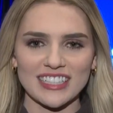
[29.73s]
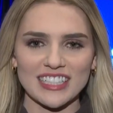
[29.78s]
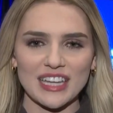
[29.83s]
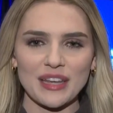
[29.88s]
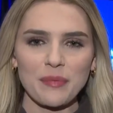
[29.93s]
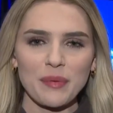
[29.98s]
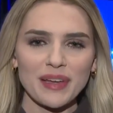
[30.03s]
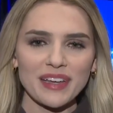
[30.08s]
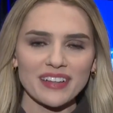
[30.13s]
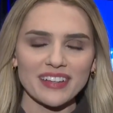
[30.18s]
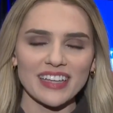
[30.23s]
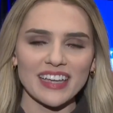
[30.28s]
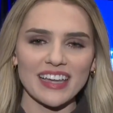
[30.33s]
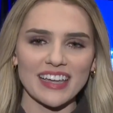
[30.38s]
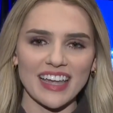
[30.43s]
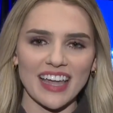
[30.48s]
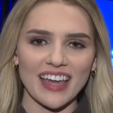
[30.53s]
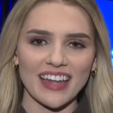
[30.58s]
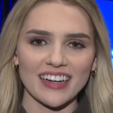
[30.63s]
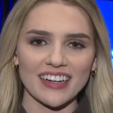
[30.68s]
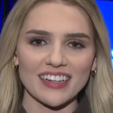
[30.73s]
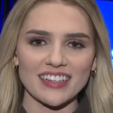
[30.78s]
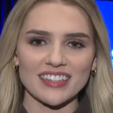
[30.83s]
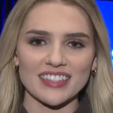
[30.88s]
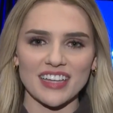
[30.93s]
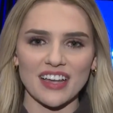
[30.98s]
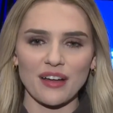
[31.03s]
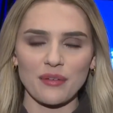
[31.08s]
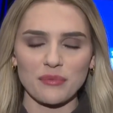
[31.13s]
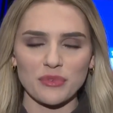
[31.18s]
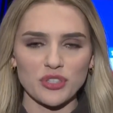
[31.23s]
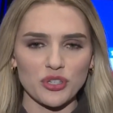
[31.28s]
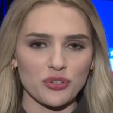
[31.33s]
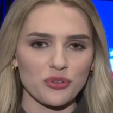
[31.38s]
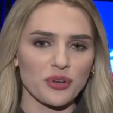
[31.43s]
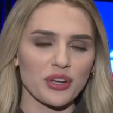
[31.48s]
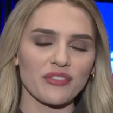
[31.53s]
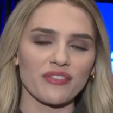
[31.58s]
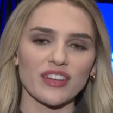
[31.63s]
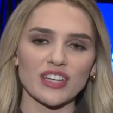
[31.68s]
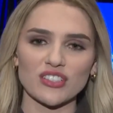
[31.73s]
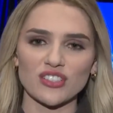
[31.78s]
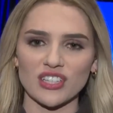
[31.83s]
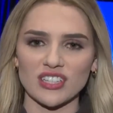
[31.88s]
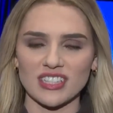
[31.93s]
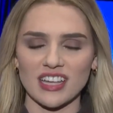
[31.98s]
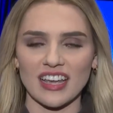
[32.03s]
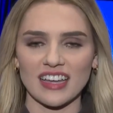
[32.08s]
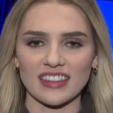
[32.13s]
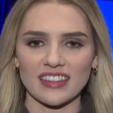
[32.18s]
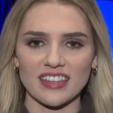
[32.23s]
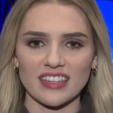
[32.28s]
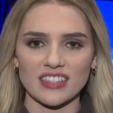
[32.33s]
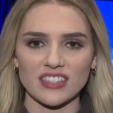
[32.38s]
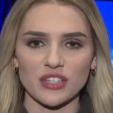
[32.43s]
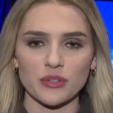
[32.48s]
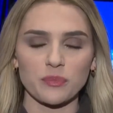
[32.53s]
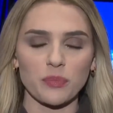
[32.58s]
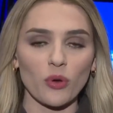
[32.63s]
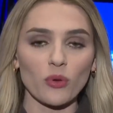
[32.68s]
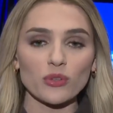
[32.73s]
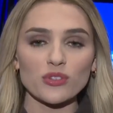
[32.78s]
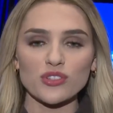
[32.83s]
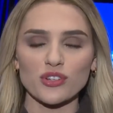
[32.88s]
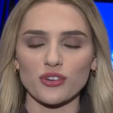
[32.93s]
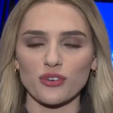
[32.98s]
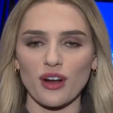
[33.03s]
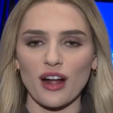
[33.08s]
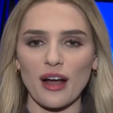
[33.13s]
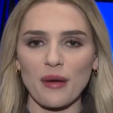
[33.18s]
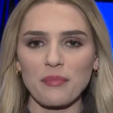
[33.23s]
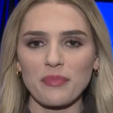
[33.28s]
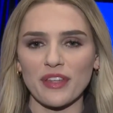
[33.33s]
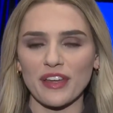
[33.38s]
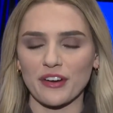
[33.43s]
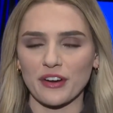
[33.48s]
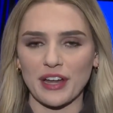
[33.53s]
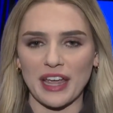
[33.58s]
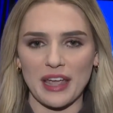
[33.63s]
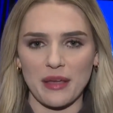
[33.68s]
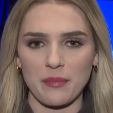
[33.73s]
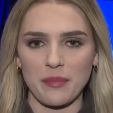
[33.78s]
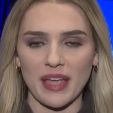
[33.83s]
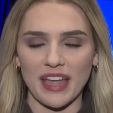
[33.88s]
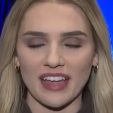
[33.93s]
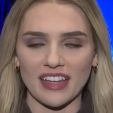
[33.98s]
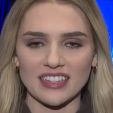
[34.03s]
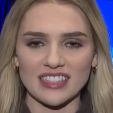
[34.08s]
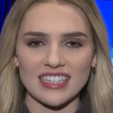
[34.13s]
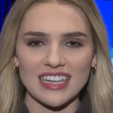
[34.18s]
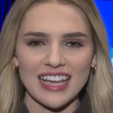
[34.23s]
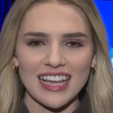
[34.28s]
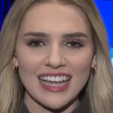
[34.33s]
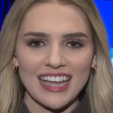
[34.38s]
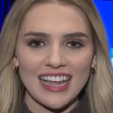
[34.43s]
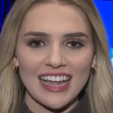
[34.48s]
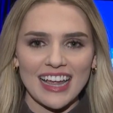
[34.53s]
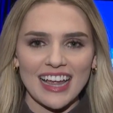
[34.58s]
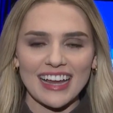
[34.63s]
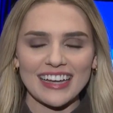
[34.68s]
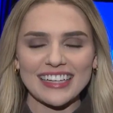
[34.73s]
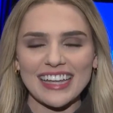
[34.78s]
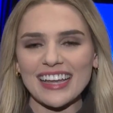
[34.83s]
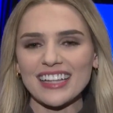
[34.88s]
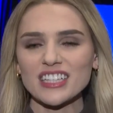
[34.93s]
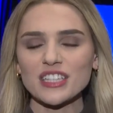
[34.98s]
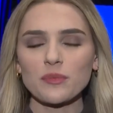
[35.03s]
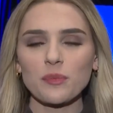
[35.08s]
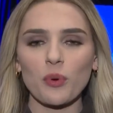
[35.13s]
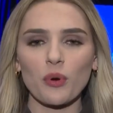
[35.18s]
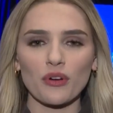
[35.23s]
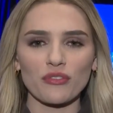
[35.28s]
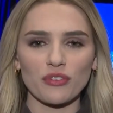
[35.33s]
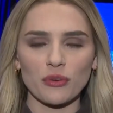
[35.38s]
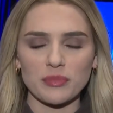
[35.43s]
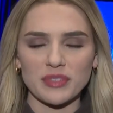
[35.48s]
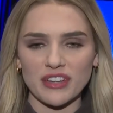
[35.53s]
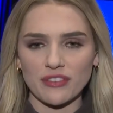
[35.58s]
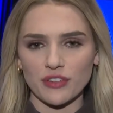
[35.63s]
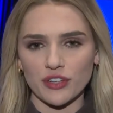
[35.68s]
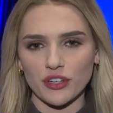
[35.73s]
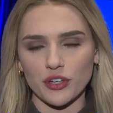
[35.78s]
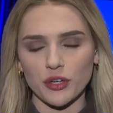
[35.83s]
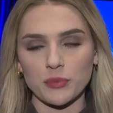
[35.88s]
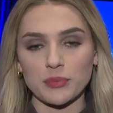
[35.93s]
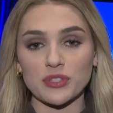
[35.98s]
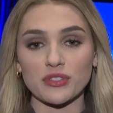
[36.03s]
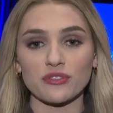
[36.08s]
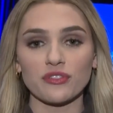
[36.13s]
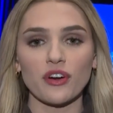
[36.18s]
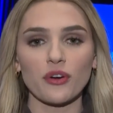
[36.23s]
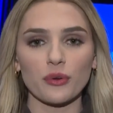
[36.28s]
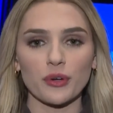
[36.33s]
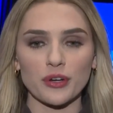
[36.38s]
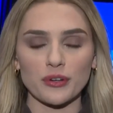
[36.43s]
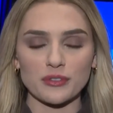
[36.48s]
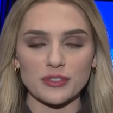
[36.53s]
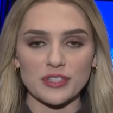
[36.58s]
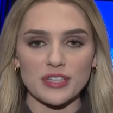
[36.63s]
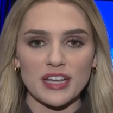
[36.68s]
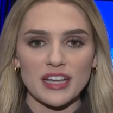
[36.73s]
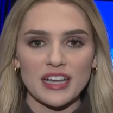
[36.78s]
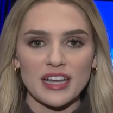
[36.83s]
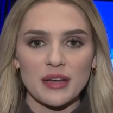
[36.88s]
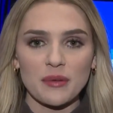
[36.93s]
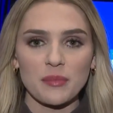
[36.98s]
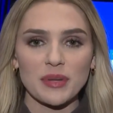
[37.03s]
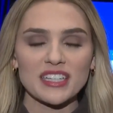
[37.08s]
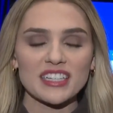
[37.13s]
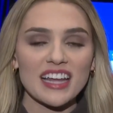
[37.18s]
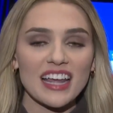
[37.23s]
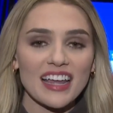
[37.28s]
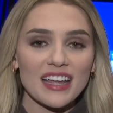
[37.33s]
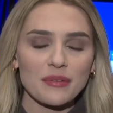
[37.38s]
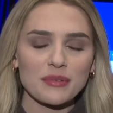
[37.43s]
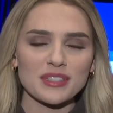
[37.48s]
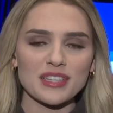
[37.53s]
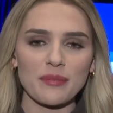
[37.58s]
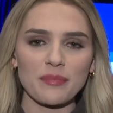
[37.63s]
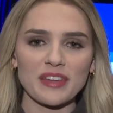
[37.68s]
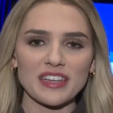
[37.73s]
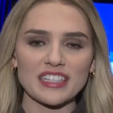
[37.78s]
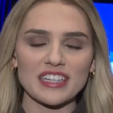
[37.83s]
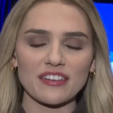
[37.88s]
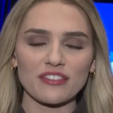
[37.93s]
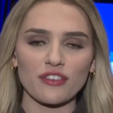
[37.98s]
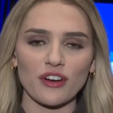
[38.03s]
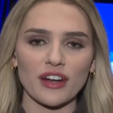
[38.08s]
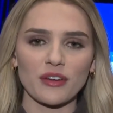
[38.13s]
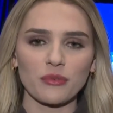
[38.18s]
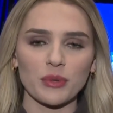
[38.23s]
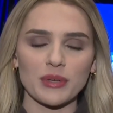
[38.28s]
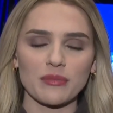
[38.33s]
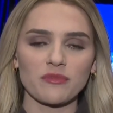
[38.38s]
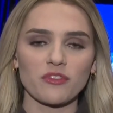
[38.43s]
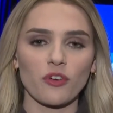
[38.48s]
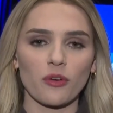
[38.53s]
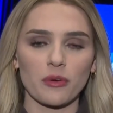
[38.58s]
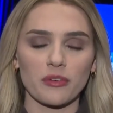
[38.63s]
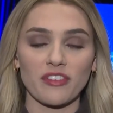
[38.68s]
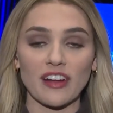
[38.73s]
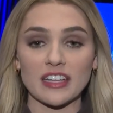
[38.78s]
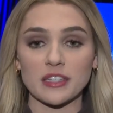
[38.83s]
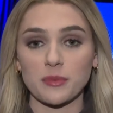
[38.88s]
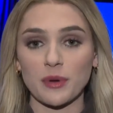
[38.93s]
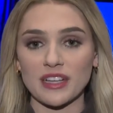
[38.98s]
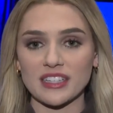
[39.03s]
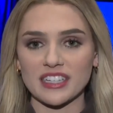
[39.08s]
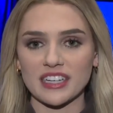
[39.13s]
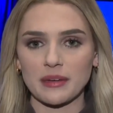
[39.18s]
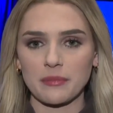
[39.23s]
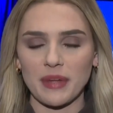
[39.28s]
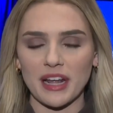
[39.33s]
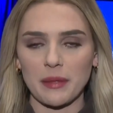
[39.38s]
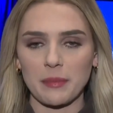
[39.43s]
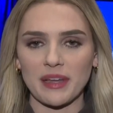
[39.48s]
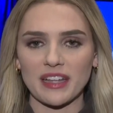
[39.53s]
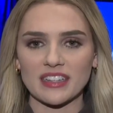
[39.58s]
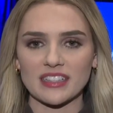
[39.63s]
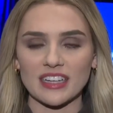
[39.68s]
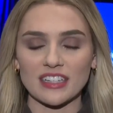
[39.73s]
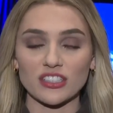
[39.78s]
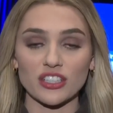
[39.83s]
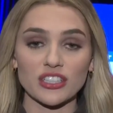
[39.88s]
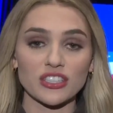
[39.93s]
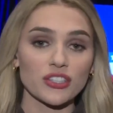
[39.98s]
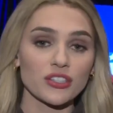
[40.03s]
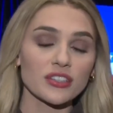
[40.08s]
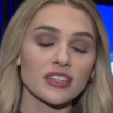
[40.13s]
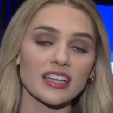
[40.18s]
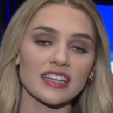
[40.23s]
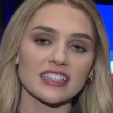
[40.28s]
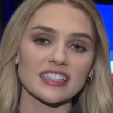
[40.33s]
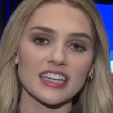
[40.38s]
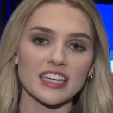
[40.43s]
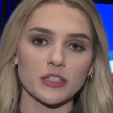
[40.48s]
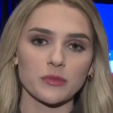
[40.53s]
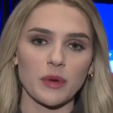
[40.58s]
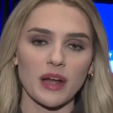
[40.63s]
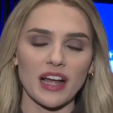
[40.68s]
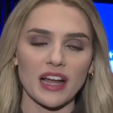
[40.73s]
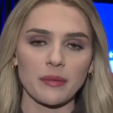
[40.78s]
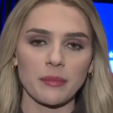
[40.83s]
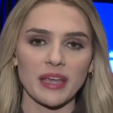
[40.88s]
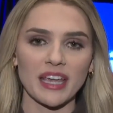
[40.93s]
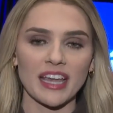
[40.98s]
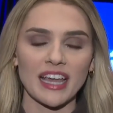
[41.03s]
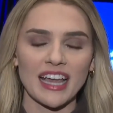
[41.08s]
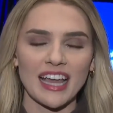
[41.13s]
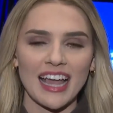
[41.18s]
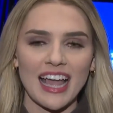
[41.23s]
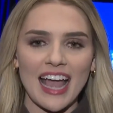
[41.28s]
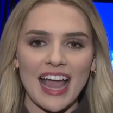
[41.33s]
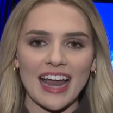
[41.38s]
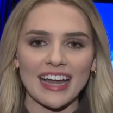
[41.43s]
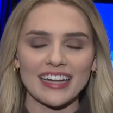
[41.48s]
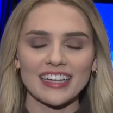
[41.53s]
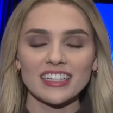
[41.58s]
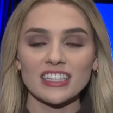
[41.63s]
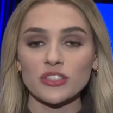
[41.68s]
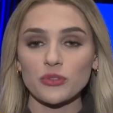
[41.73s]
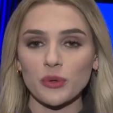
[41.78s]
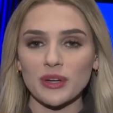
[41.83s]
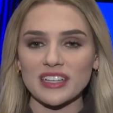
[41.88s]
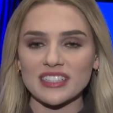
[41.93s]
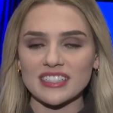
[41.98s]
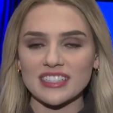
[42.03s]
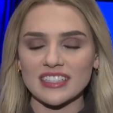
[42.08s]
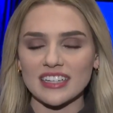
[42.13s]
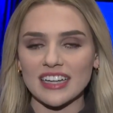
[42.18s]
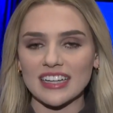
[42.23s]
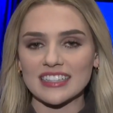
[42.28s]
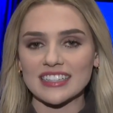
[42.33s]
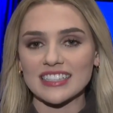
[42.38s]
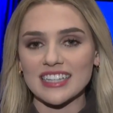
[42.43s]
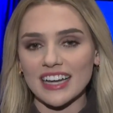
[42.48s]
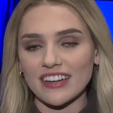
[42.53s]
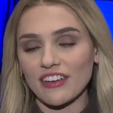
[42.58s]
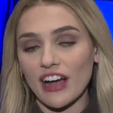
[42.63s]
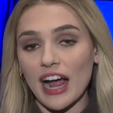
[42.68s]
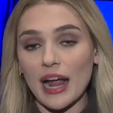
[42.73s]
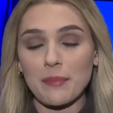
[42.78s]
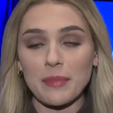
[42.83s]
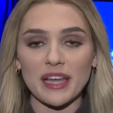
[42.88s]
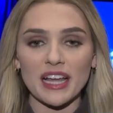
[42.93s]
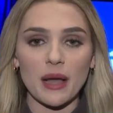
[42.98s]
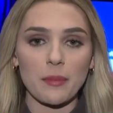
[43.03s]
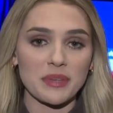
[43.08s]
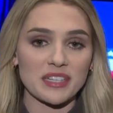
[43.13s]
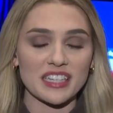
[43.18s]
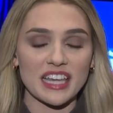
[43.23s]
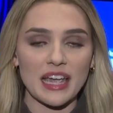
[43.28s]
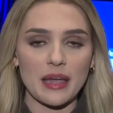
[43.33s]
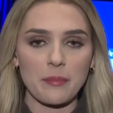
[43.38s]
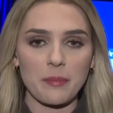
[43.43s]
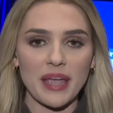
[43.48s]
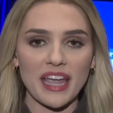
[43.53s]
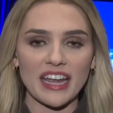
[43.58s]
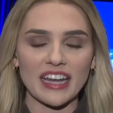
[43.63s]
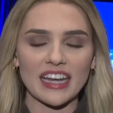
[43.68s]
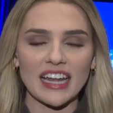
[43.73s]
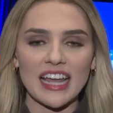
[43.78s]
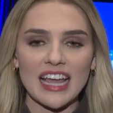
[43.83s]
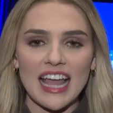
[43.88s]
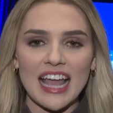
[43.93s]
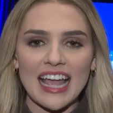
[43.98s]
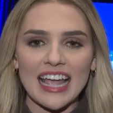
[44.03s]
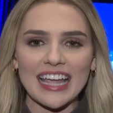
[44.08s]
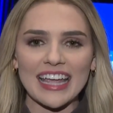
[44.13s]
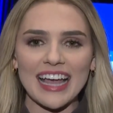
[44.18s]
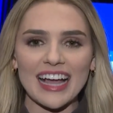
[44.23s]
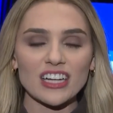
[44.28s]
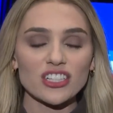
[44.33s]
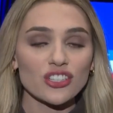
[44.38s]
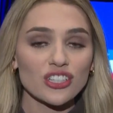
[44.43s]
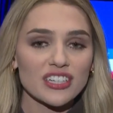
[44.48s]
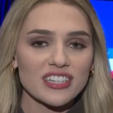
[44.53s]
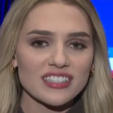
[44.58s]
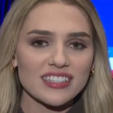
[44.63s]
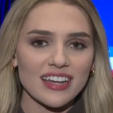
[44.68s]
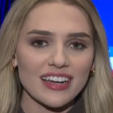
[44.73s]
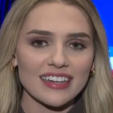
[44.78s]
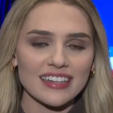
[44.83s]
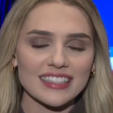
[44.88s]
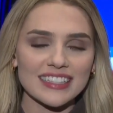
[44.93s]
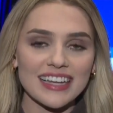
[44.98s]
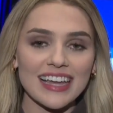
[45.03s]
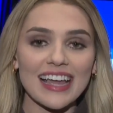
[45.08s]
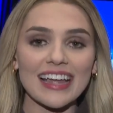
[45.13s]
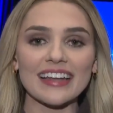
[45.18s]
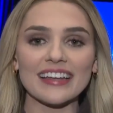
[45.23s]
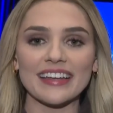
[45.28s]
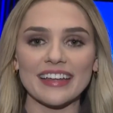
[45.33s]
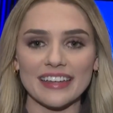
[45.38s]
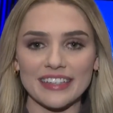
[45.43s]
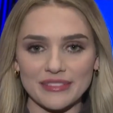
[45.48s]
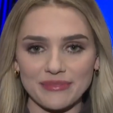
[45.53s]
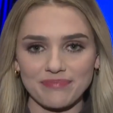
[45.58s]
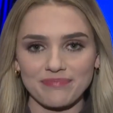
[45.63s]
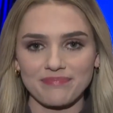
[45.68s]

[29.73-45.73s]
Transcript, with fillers: typically candidates come to conventions like this to bolster up their campaigns and gain support from different groups of voters. But today it was something different when former Vice President Mike Pence actually took that stage behind me. And in a twist, instead of hyping up his campaign, he actually decided to end it.